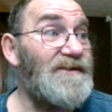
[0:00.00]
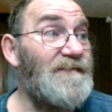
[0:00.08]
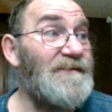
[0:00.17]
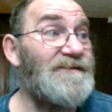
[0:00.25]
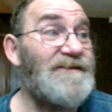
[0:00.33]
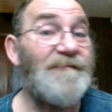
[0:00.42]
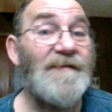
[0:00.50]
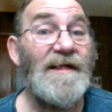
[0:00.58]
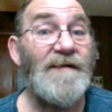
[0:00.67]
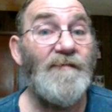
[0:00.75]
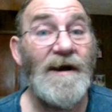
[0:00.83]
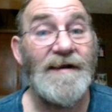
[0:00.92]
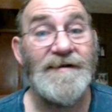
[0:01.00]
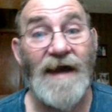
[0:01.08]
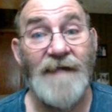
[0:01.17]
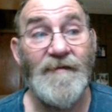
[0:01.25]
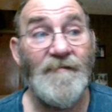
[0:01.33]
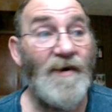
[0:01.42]
specifically what
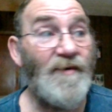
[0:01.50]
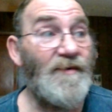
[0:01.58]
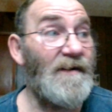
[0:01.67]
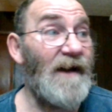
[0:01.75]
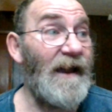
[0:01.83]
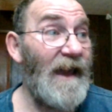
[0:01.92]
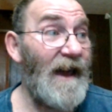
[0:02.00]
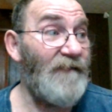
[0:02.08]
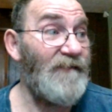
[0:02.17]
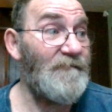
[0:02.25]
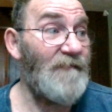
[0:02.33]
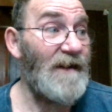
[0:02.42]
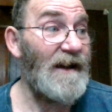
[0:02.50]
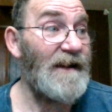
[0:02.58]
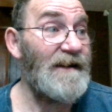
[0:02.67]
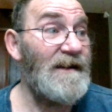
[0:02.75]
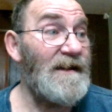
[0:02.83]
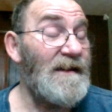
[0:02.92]
type of motor I have in
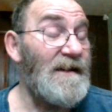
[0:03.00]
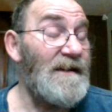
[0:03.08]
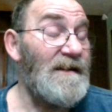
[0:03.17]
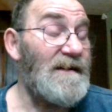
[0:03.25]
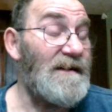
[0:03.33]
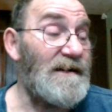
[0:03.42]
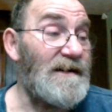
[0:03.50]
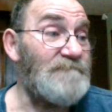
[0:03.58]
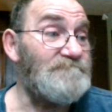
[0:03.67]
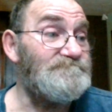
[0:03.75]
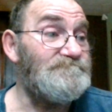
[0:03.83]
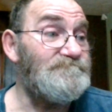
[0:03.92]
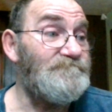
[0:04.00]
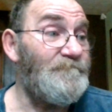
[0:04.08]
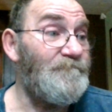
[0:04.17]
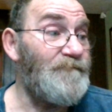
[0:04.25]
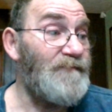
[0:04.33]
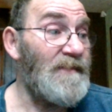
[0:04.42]
mind um,
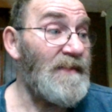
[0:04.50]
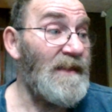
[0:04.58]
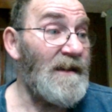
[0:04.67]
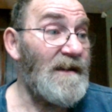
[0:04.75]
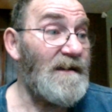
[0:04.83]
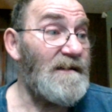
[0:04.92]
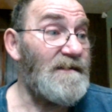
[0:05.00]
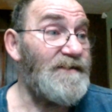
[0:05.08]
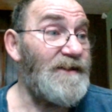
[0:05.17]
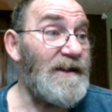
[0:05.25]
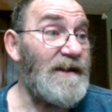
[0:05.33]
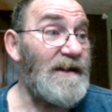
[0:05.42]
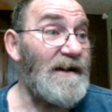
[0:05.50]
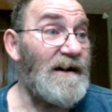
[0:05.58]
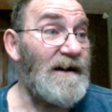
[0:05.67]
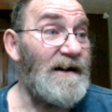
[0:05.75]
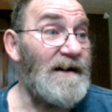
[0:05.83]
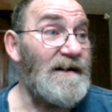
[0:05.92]
the
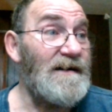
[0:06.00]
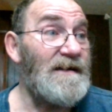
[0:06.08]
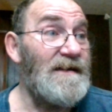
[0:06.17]
uh,